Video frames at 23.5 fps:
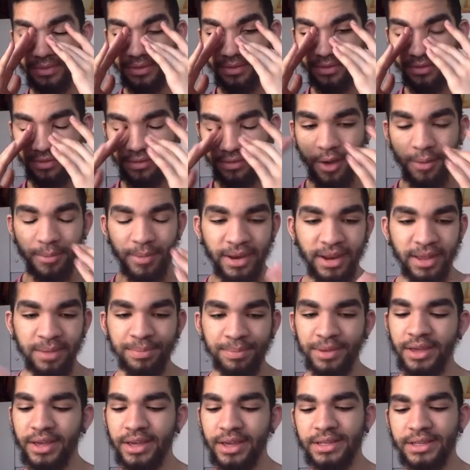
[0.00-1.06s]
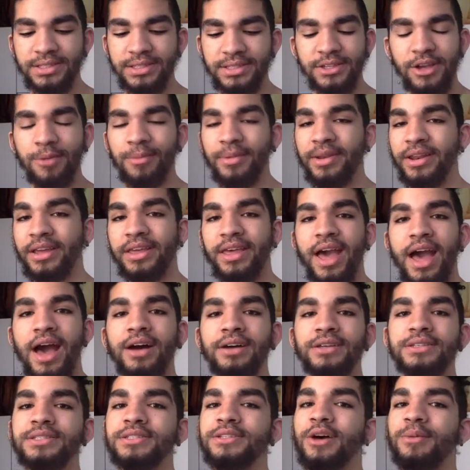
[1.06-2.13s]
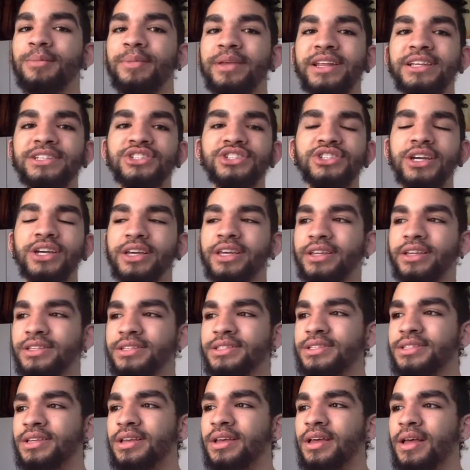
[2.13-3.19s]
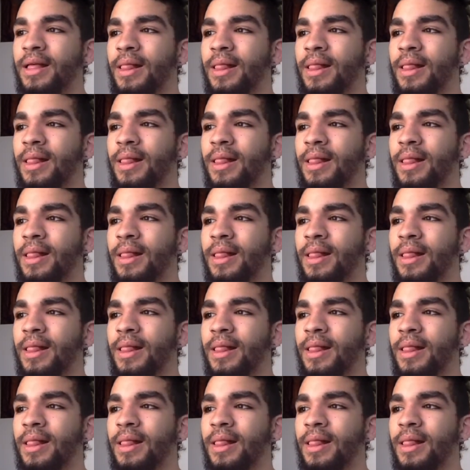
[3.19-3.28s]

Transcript: so many pigs, so many cows, so many chickens